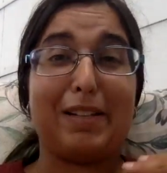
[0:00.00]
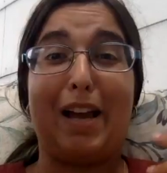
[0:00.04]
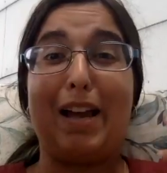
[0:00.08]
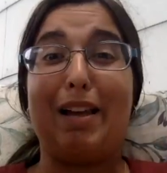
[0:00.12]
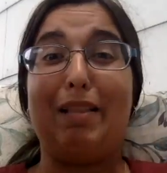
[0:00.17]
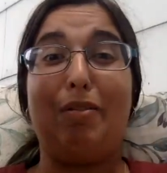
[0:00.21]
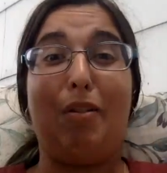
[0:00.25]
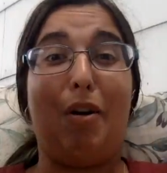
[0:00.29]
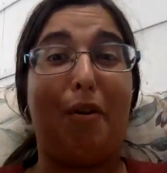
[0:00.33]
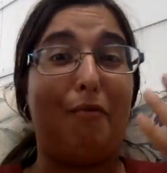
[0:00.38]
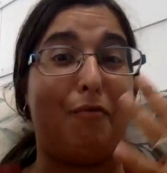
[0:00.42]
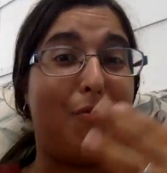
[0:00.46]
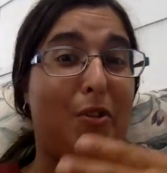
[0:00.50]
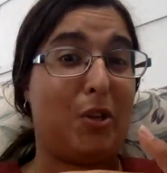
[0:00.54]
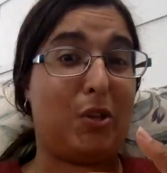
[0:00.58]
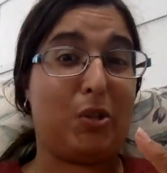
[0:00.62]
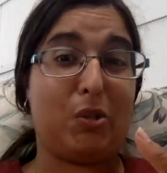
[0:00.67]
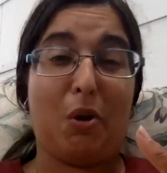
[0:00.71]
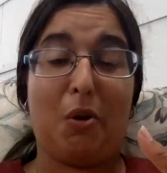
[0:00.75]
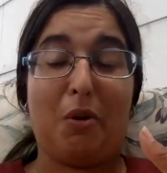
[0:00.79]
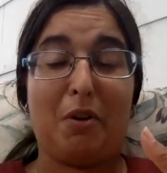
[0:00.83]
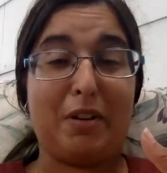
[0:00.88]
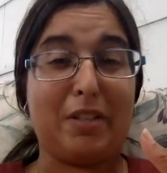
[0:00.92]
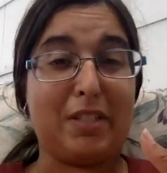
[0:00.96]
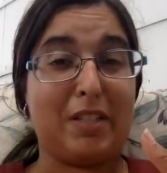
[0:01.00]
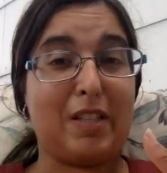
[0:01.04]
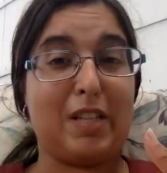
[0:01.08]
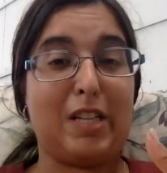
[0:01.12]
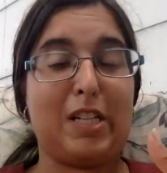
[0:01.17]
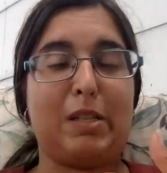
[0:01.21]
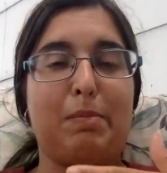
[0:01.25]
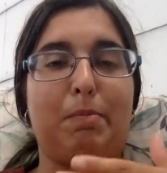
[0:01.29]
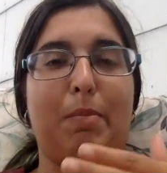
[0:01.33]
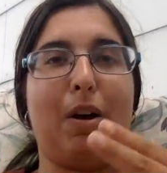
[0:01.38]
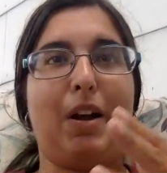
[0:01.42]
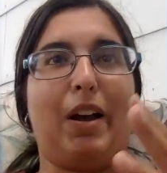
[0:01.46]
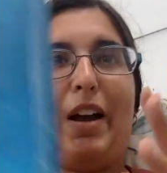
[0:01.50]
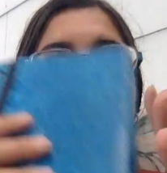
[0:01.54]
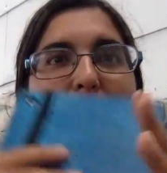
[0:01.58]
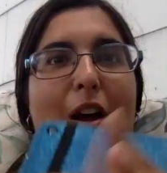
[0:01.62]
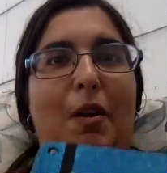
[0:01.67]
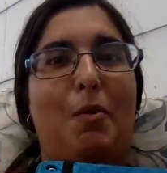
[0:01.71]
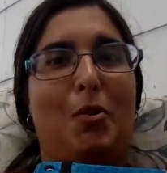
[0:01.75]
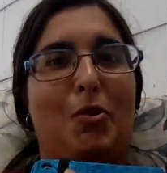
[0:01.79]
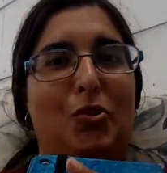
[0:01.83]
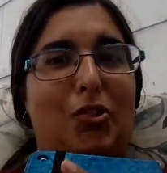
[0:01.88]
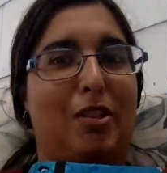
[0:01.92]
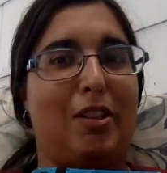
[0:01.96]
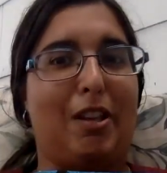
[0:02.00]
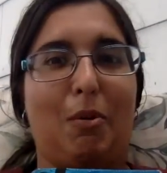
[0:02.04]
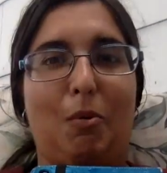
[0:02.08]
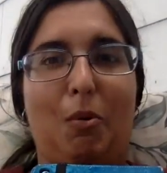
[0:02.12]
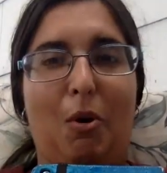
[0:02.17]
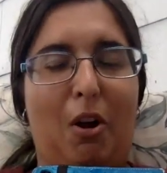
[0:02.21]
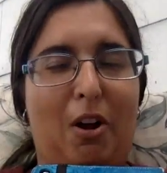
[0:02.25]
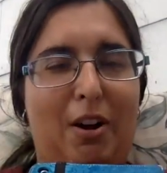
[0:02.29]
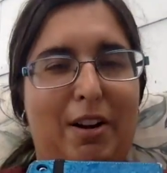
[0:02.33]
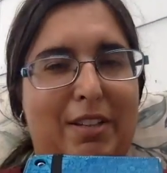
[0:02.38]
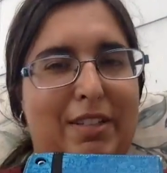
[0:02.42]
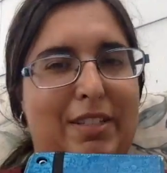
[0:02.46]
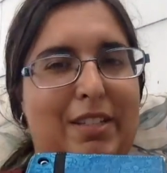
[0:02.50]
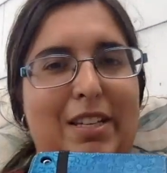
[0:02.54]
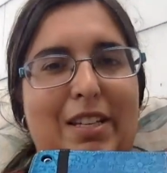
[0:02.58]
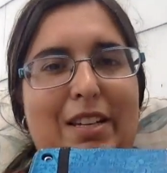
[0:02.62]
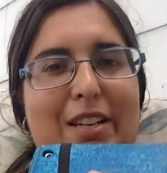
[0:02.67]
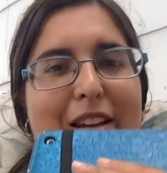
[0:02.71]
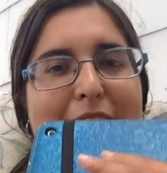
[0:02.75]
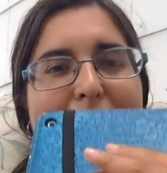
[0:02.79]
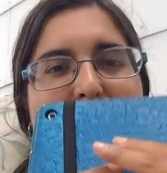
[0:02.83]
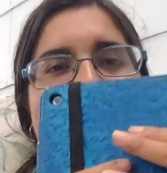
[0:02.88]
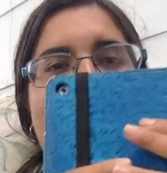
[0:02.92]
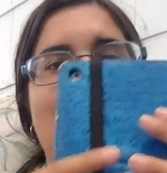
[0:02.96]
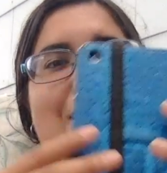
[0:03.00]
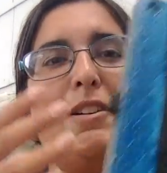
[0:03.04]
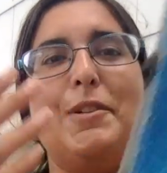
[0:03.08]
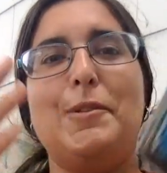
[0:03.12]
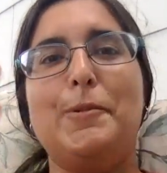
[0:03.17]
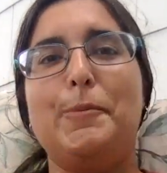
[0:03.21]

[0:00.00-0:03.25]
I love the songs in this book. I wish that they were on a CD.